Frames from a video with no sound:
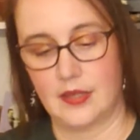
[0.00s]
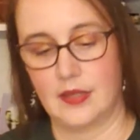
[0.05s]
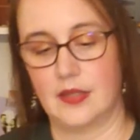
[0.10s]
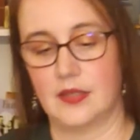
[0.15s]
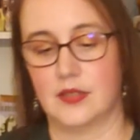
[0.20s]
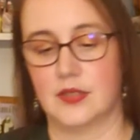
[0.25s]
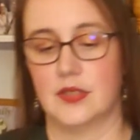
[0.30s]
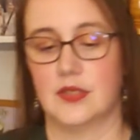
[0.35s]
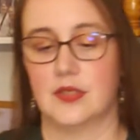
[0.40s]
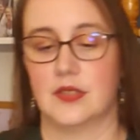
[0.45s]

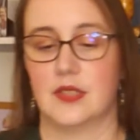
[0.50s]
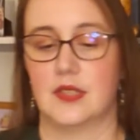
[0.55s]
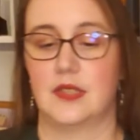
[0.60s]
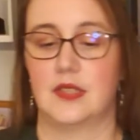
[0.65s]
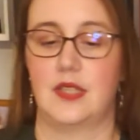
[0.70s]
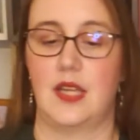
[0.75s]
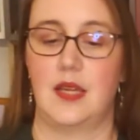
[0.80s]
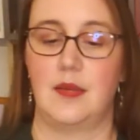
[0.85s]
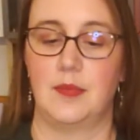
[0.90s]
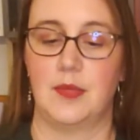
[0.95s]
This is the
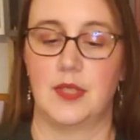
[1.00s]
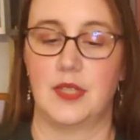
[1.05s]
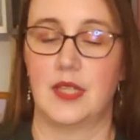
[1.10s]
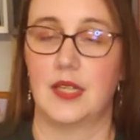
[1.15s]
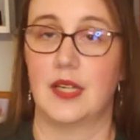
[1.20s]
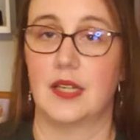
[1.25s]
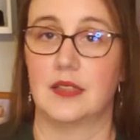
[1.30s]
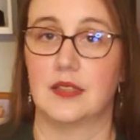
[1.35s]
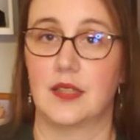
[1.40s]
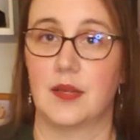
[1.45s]
same thing,
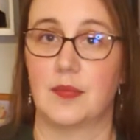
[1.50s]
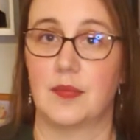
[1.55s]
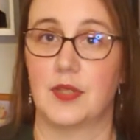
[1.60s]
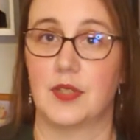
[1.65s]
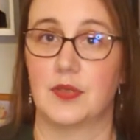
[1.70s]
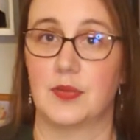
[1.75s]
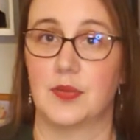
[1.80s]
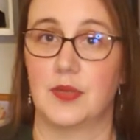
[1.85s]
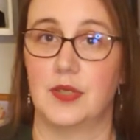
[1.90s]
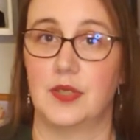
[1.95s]
except
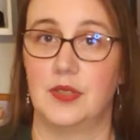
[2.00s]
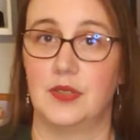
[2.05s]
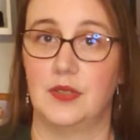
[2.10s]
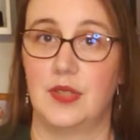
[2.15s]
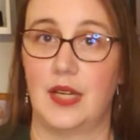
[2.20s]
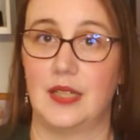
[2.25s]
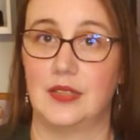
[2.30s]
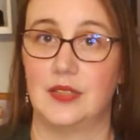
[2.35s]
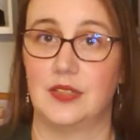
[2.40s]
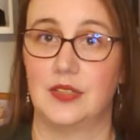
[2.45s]
this one
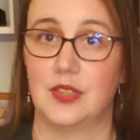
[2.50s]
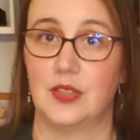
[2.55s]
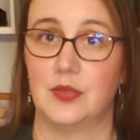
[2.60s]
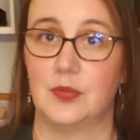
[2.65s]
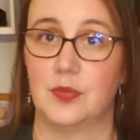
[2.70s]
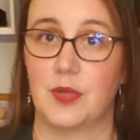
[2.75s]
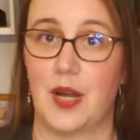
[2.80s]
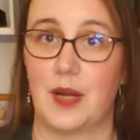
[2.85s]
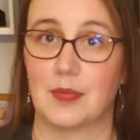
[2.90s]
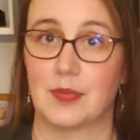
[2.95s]
I
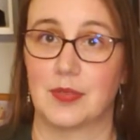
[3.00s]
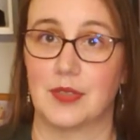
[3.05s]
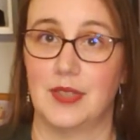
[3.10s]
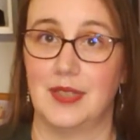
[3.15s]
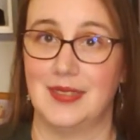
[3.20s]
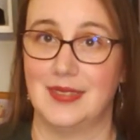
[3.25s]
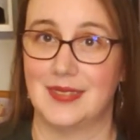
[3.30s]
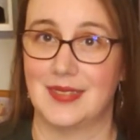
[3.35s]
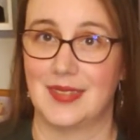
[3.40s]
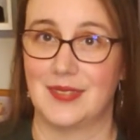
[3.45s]
sewed properly
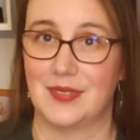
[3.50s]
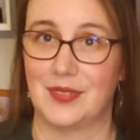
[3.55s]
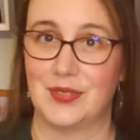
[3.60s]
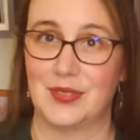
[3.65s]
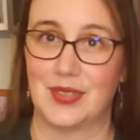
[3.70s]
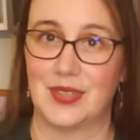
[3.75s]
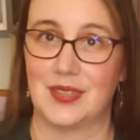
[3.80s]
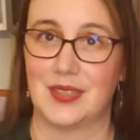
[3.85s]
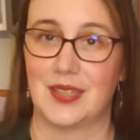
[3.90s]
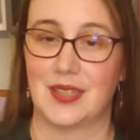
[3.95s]
instead of
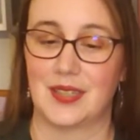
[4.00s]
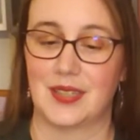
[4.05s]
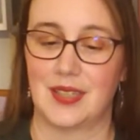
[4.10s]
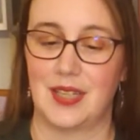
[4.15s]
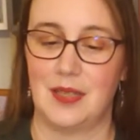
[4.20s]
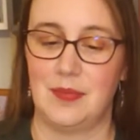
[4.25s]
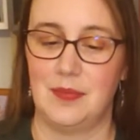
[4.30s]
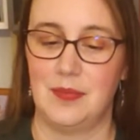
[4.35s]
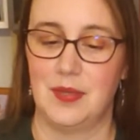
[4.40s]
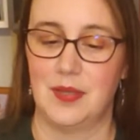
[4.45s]
using duct
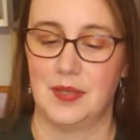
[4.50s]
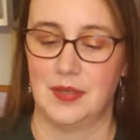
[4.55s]
tape.